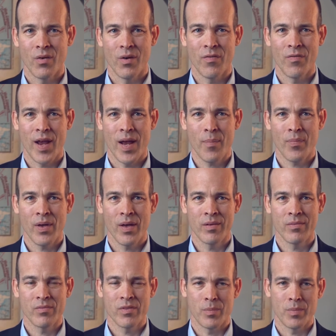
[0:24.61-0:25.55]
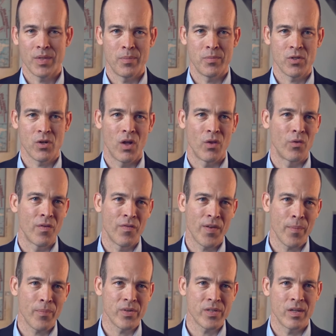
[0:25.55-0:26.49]
rifampin, sometimes called
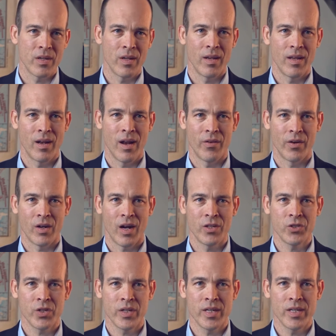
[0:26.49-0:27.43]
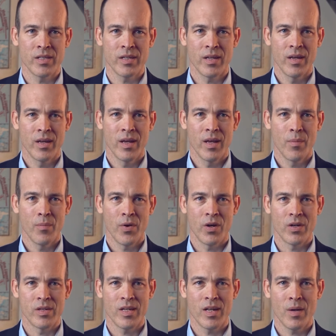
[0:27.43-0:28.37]
rifampicin in other countries,
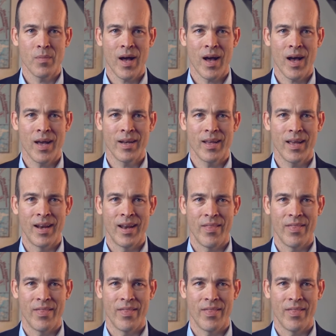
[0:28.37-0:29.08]
pyrazinamide, and